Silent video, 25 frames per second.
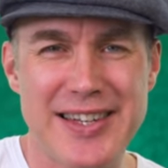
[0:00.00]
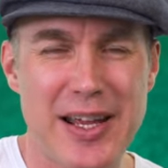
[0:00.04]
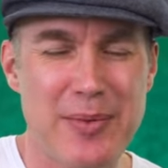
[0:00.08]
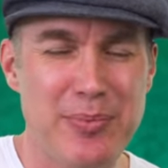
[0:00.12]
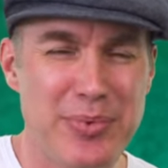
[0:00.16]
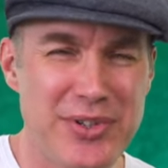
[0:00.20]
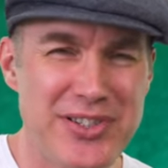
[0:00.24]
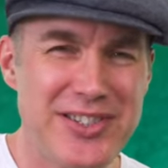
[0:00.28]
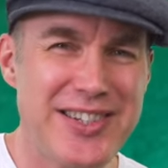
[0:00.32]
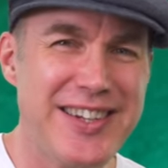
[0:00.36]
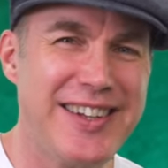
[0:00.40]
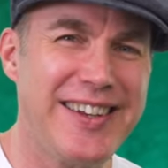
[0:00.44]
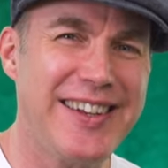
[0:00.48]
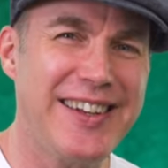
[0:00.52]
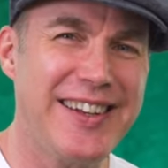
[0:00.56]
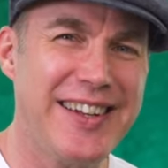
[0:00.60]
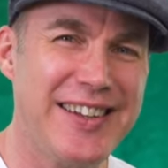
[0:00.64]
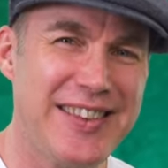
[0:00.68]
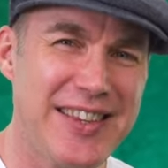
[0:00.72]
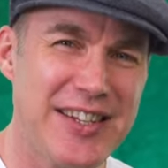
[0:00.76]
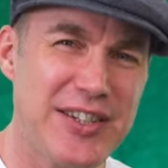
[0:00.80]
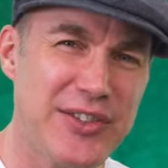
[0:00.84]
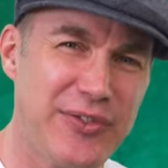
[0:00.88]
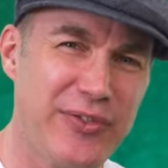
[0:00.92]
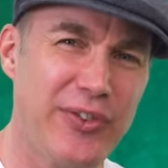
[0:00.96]
Now
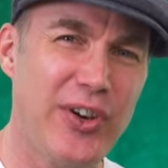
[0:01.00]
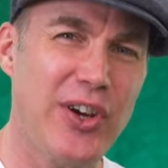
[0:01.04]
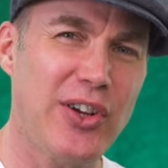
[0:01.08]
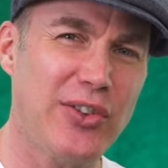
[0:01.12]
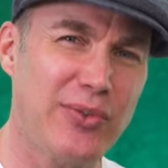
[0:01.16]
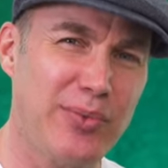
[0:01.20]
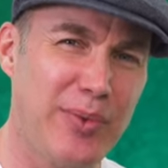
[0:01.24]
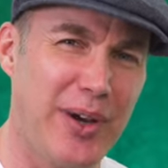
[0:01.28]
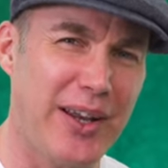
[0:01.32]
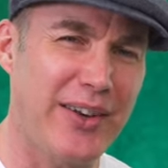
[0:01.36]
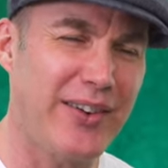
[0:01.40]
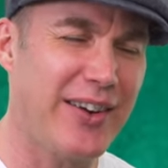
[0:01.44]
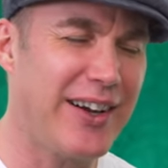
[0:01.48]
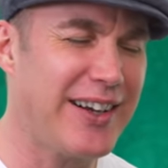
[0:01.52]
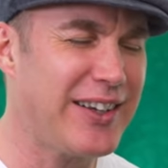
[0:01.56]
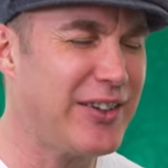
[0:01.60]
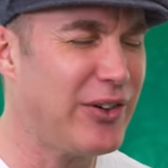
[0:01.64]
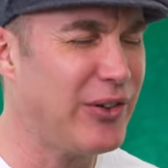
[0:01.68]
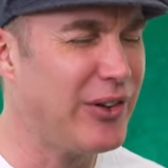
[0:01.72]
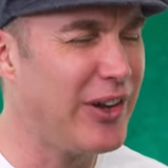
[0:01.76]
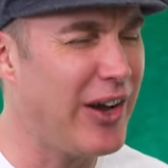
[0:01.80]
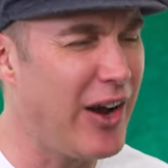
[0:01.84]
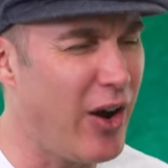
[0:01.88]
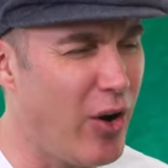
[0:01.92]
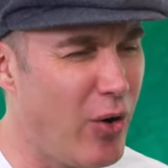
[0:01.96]
particularly this first one, I
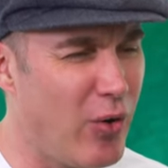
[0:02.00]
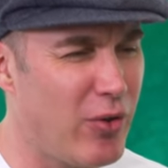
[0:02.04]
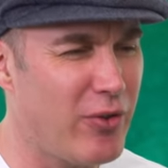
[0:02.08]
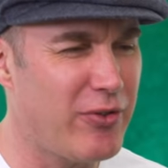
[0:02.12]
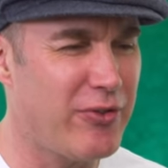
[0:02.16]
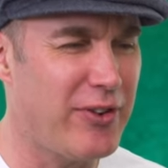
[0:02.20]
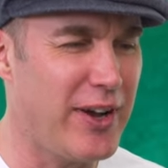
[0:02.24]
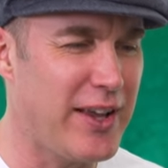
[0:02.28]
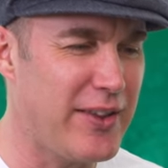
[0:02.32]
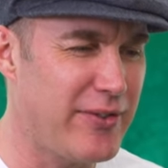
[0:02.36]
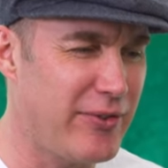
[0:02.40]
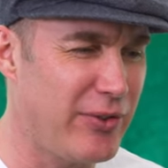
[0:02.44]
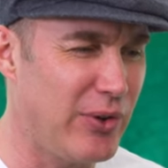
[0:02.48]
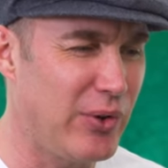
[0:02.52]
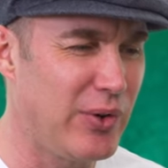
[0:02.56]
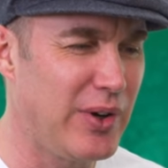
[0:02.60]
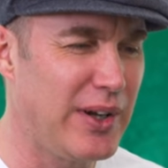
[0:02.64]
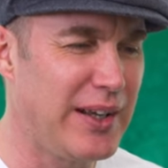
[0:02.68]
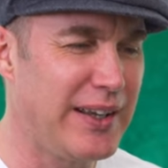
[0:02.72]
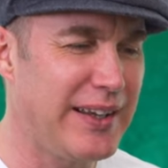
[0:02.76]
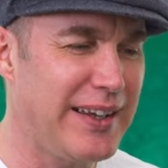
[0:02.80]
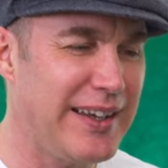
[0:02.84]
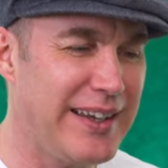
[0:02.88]
call it Old Faithful.